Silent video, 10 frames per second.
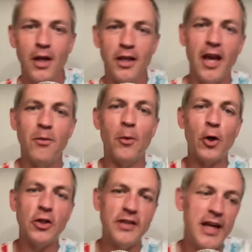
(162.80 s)
yeah,
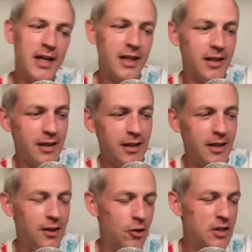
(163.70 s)
Memorial Day,
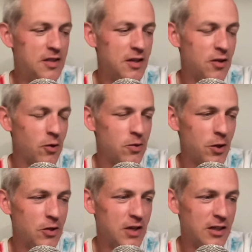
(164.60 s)
you know, it's it's always one
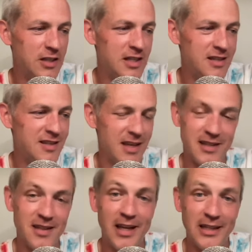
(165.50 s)
of those holidays. It's,
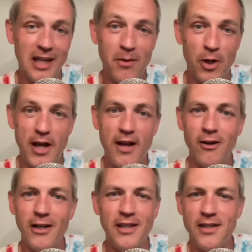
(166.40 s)
it's like Labor Day or
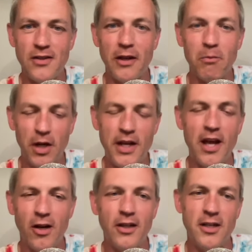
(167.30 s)
any of these like Monday
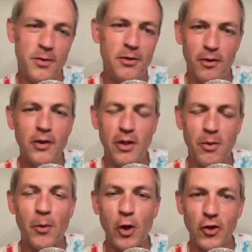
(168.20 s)
holidays, but really
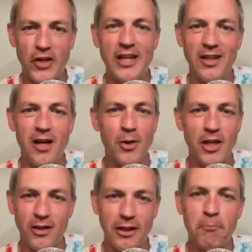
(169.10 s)
Memorial Day and Labor Day,
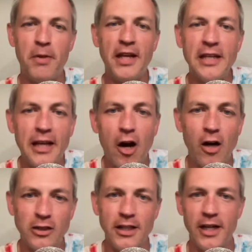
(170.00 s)
they're like picnic
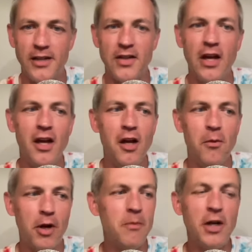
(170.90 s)
holidays.
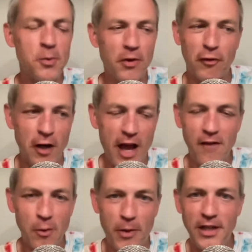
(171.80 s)
But I much prefer to have
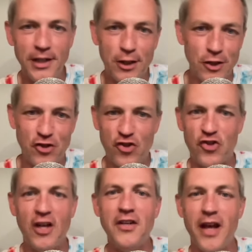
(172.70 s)
the picnic on
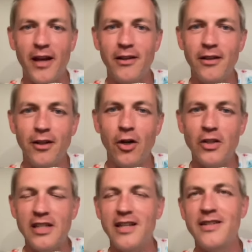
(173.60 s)
Sunday. You know,
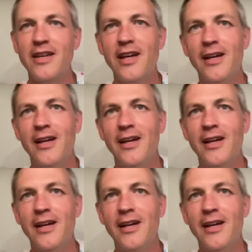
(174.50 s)
it's